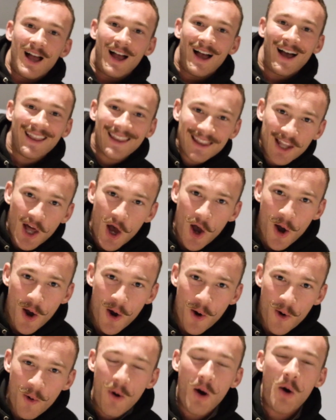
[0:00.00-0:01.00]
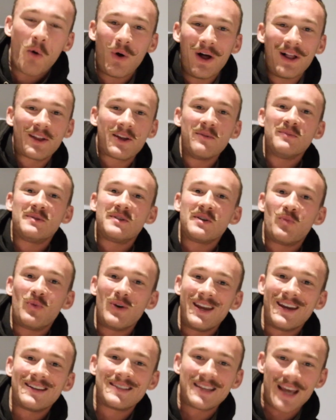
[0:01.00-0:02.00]
Hello! Welcome to
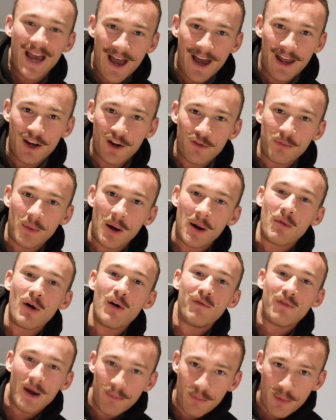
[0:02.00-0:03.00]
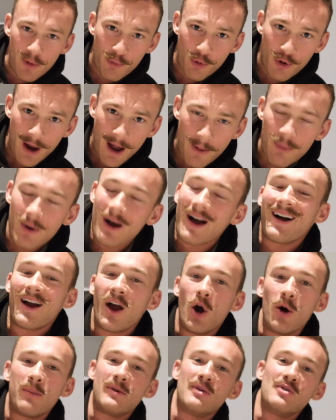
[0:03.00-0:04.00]
week 10 of my Movember Prep. I
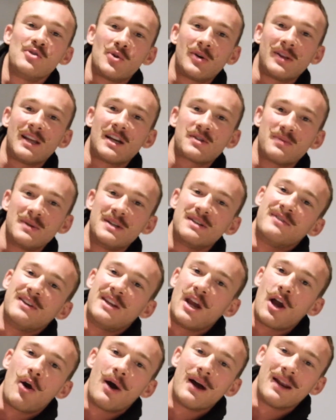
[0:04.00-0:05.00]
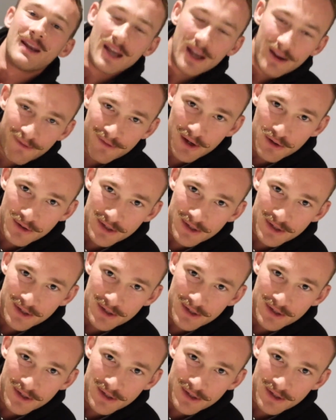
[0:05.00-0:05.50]
hope you enjoyed last week's video, and if you